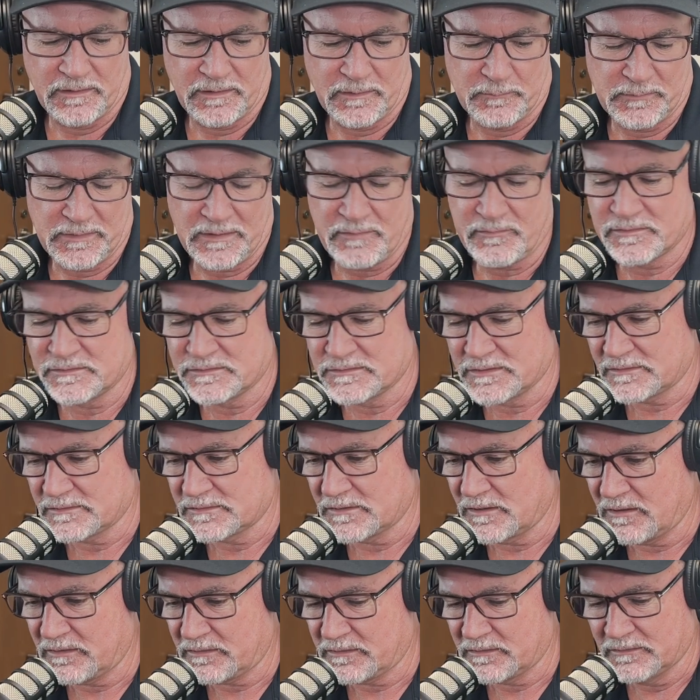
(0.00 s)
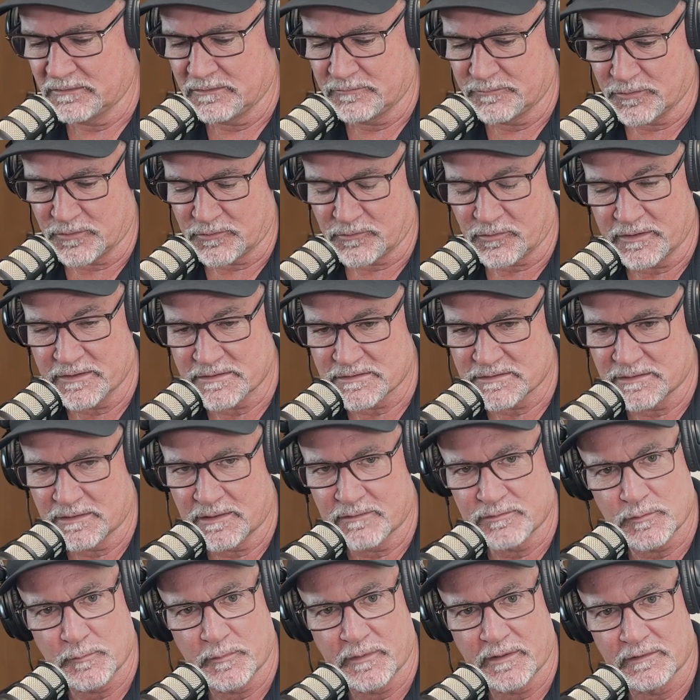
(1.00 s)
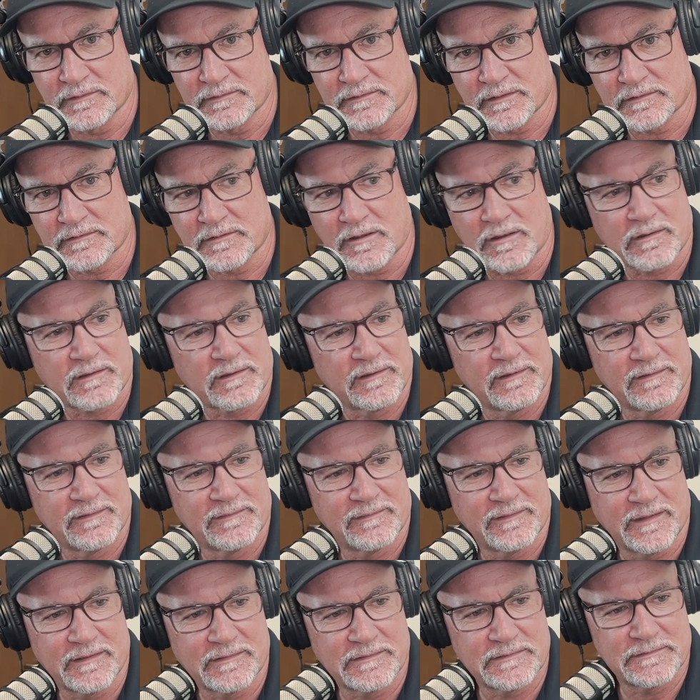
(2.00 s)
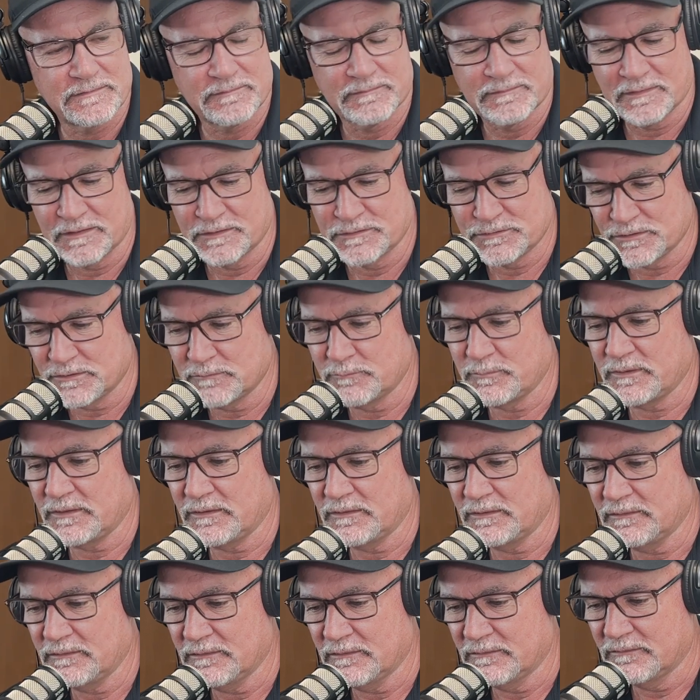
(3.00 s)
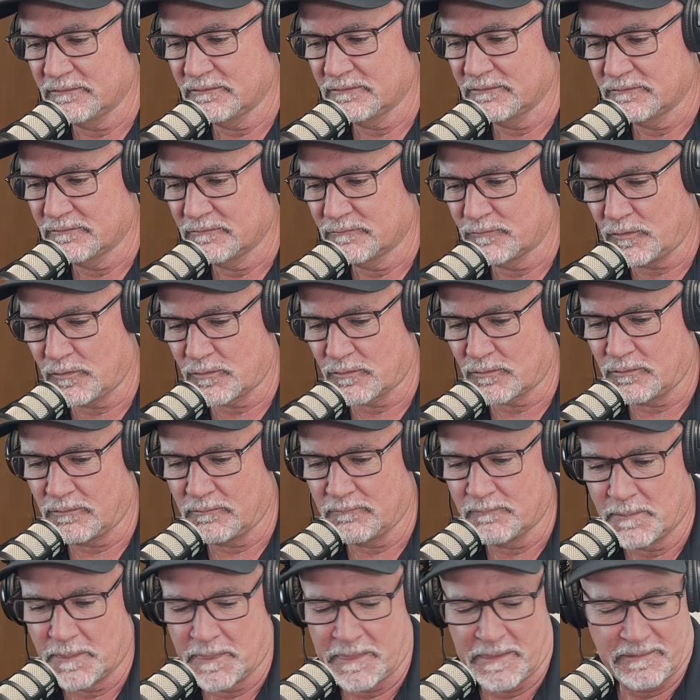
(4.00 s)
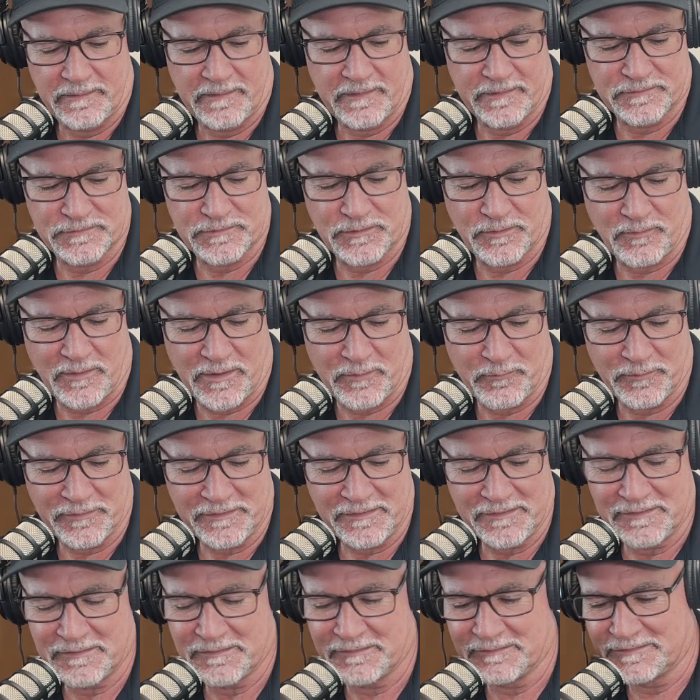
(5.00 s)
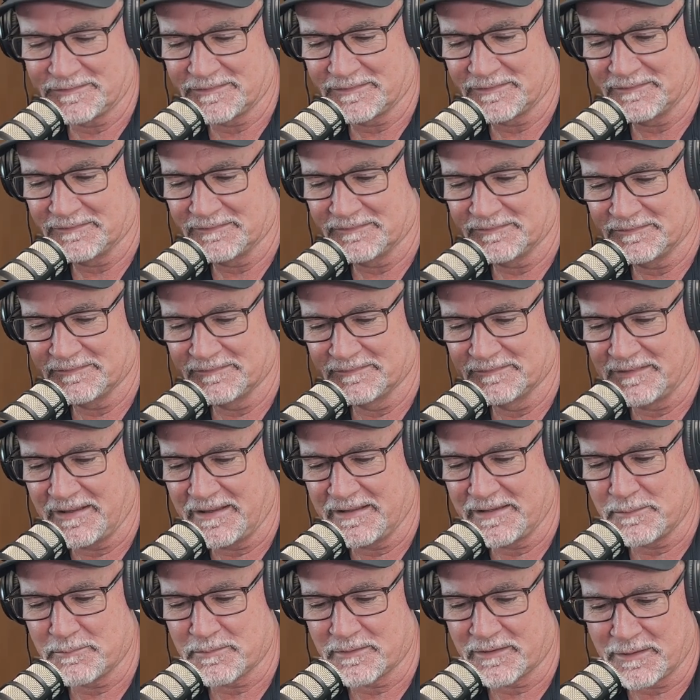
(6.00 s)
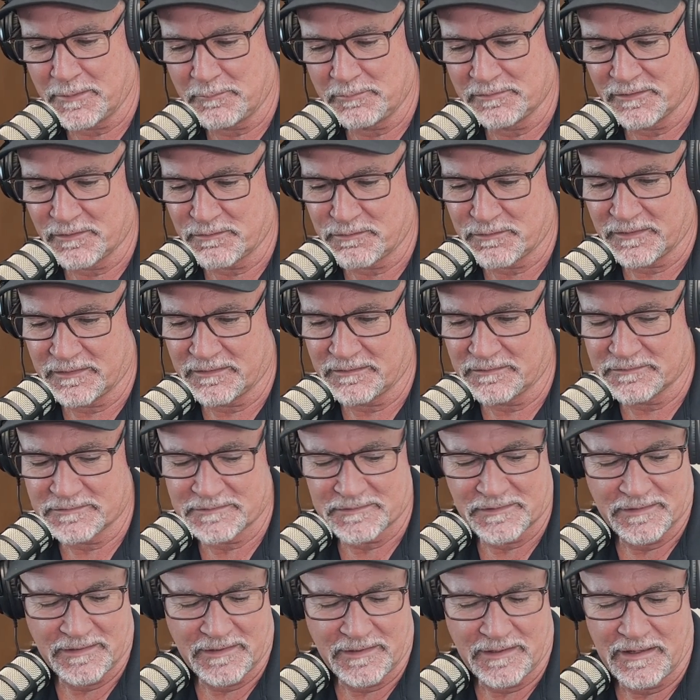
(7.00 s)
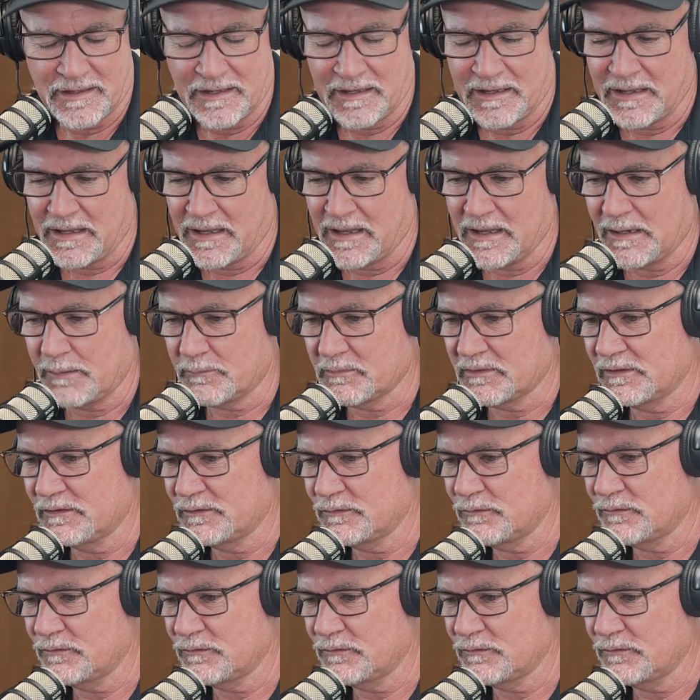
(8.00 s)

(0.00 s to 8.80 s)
even TikTok, if you're crazy enough to be on TikTok, it should be vertical. And so I wanted to line up a couple of things, and I'm going to do